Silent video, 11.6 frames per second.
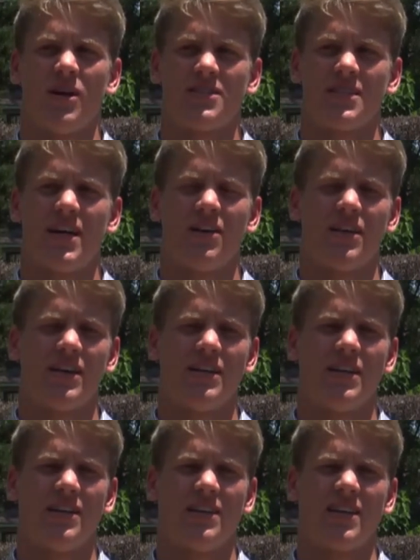watching how they
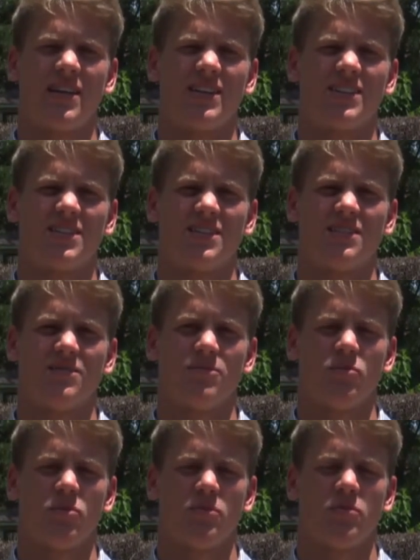did things, and
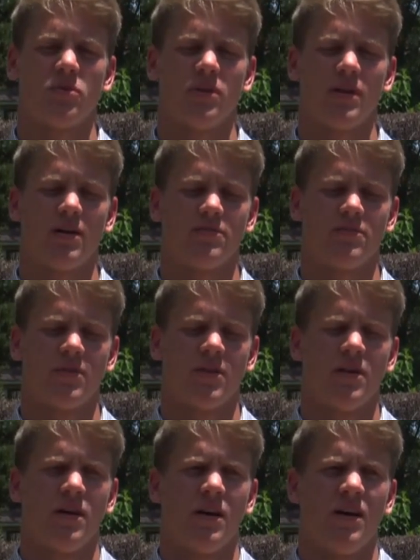more importantly,
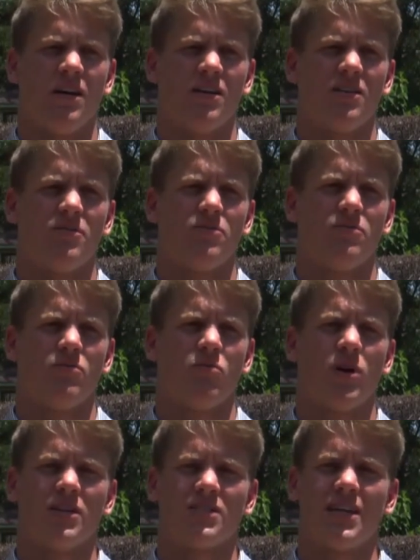I've
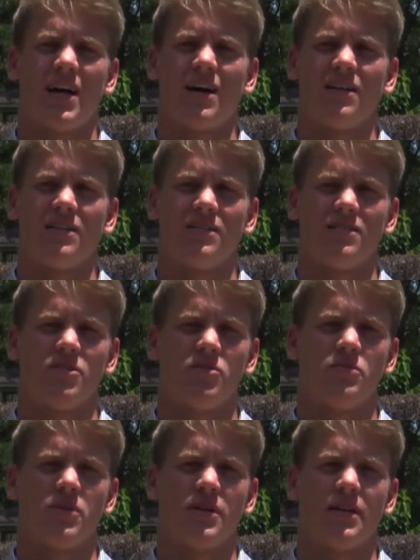watched Tyron
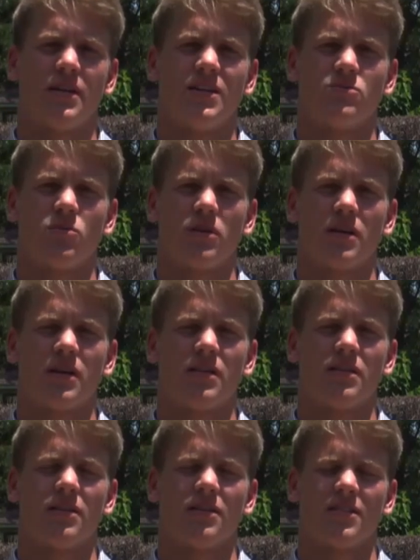Dupree and his work
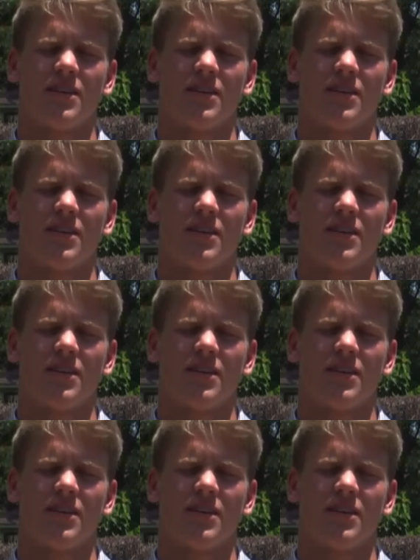ethic.